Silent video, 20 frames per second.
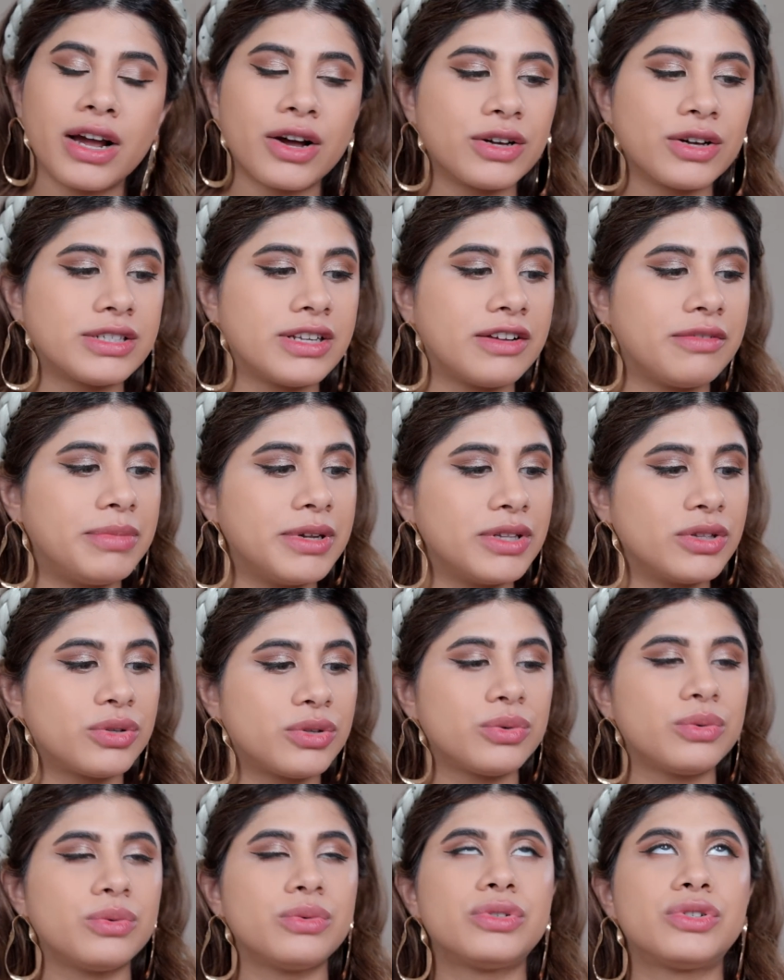because I've been
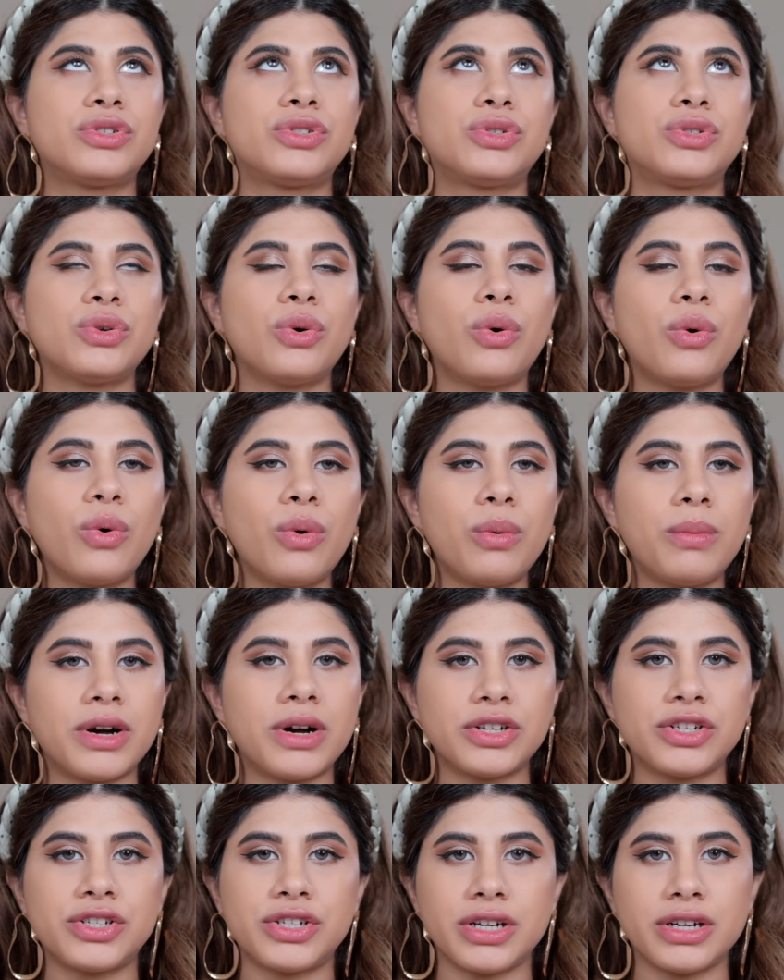through so
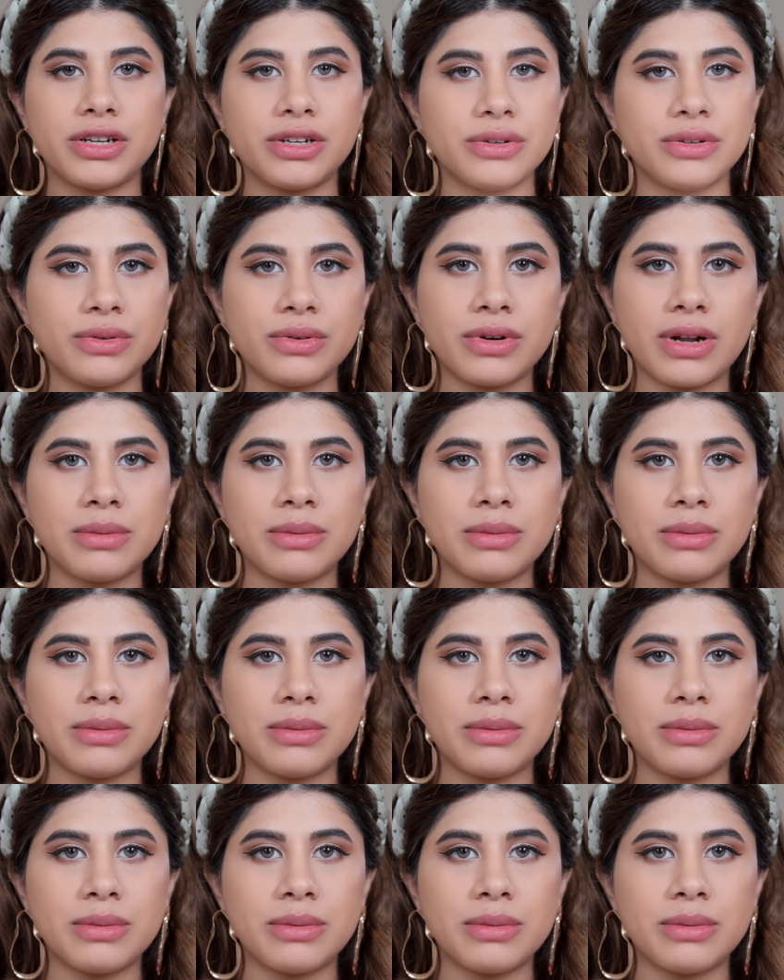much shit, dude.